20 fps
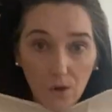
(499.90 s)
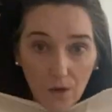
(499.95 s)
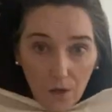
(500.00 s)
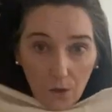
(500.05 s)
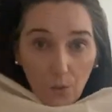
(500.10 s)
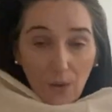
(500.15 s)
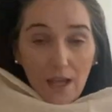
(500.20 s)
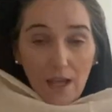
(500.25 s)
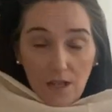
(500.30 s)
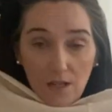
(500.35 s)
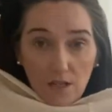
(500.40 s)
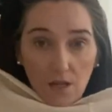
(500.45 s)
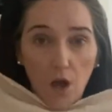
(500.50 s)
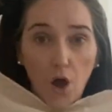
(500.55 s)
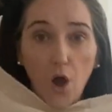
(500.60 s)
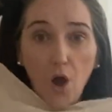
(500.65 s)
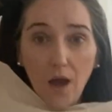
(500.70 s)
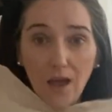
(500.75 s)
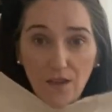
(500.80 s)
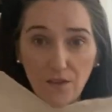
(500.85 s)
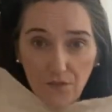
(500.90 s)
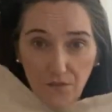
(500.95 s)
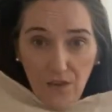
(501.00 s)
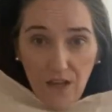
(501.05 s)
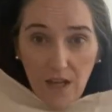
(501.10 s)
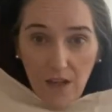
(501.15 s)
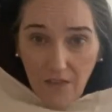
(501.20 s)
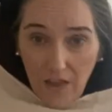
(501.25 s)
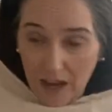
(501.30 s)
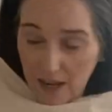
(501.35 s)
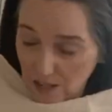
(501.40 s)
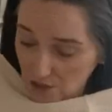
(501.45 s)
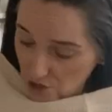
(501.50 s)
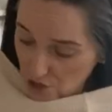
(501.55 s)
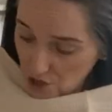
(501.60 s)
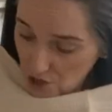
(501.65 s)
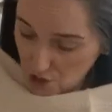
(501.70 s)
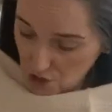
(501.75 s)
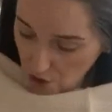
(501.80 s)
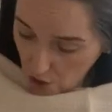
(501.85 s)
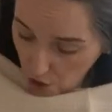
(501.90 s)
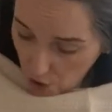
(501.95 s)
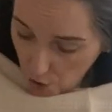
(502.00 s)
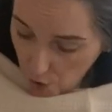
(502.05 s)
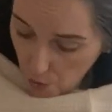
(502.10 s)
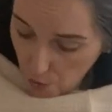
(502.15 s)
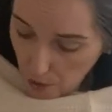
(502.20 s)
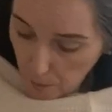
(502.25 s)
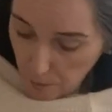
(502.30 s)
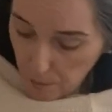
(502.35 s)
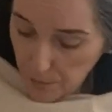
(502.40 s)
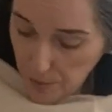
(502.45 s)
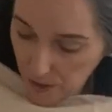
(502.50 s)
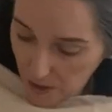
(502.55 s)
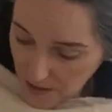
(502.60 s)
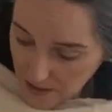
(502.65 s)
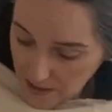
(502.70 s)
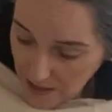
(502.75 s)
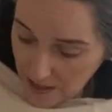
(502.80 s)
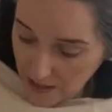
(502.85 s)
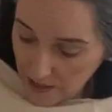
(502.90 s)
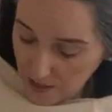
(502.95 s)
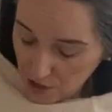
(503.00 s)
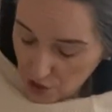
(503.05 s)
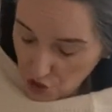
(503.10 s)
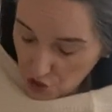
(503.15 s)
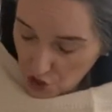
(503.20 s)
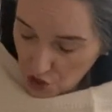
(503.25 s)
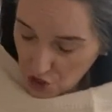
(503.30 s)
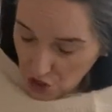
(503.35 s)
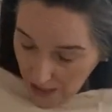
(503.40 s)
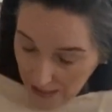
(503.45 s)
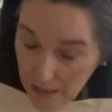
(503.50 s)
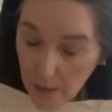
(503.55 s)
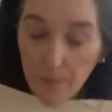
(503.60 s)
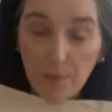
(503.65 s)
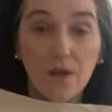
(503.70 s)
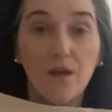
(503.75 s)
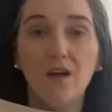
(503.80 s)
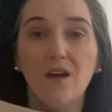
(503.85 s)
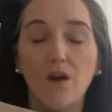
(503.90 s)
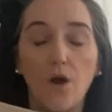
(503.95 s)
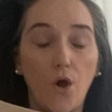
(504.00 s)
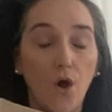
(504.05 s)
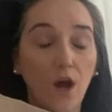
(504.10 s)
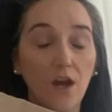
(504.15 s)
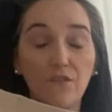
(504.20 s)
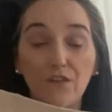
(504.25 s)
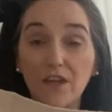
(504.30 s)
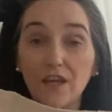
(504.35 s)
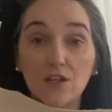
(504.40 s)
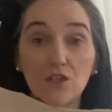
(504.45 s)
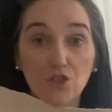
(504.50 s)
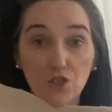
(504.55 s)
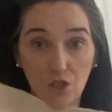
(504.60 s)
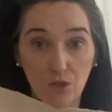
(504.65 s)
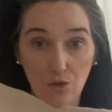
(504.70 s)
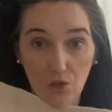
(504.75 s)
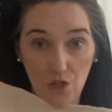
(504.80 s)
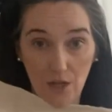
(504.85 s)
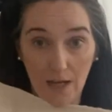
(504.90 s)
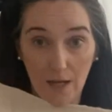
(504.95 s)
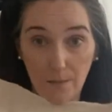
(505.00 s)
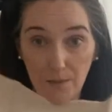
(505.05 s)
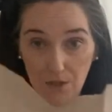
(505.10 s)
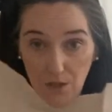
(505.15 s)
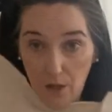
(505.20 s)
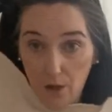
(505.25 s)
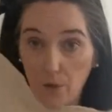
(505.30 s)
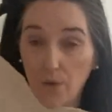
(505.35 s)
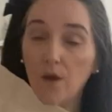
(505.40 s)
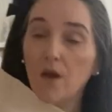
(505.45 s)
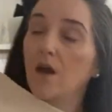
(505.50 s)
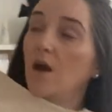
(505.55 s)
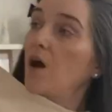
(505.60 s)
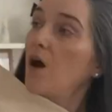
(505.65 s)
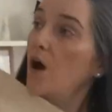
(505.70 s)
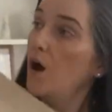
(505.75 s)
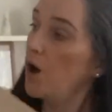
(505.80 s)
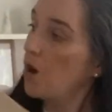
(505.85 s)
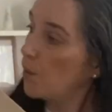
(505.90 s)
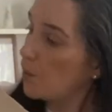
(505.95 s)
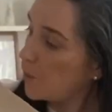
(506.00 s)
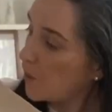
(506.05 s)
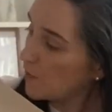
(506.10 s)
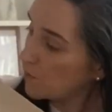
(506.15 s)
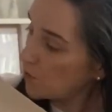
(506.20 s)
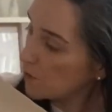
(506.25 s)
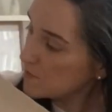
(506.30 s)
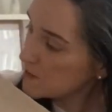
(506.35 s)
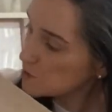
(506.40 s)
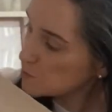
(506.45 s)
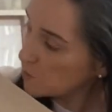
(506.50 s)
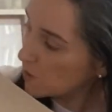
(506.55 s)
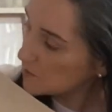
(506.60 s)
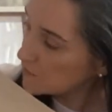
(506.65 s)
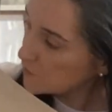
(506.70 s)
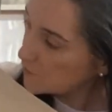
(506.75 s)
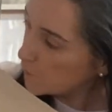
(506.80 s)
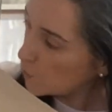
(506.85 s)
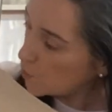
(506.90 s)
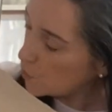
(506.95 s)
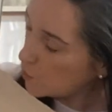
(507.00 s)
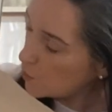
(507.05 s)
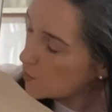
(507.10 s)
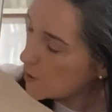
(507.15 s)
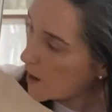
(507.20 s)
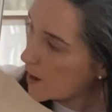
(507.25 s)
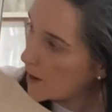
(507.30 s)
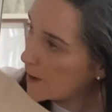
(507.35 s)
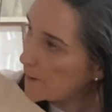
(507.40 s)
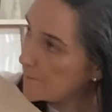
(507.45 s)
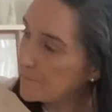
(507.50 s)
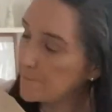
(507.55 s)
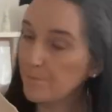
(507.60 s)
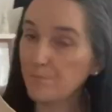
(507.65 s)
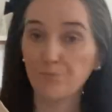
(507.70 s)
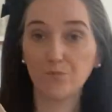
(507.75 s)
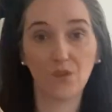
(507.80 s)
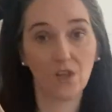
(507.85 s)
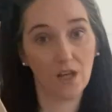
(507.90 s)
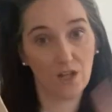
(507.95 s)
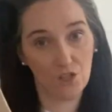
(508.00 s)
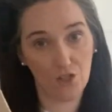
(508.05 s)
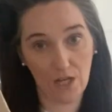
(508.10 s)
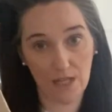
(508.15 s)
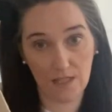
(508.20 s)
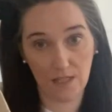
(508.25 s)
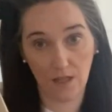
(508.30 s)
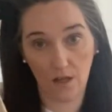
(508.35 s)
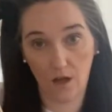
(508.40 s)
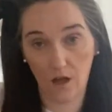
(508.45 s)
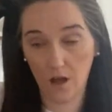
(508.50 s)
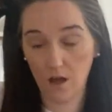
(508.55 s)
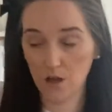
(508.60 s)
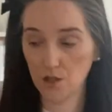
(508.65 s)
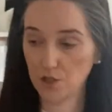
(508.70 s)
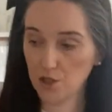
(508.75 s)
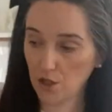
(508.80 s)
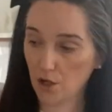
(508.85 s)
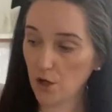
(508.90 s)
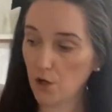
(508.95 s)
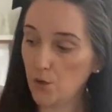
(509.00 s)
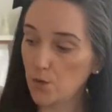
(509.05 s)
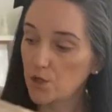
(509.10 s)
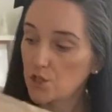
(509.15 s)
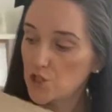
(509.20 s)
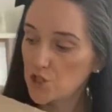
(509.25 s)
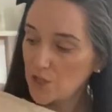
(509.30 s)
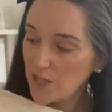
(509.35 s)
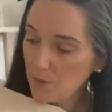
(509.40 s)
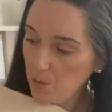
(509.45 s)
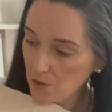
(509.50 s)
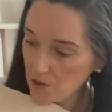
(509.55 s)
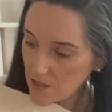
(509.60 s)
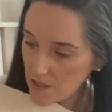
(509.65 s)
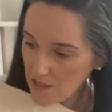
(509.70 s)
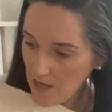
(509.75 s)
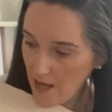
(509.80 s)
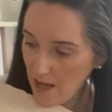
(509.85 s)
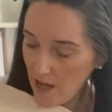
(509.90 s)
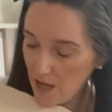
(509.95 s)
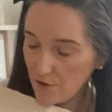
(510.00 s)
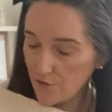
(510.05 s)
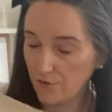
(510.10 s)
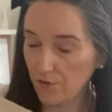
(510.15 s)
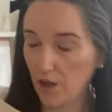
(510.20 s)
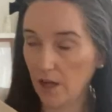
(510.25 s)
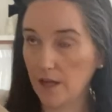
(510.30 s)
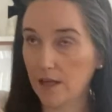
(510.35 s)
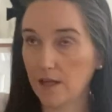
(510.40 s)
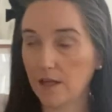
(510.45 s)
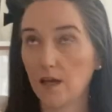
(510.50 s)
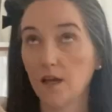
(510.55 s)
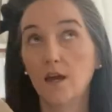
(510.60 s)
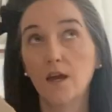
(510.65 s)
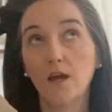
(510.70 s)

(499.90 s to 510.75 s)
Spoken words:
£4, I think that is so bloody cheap. I think it's too cheap. So I've got this one for Jessica. So she wants to have like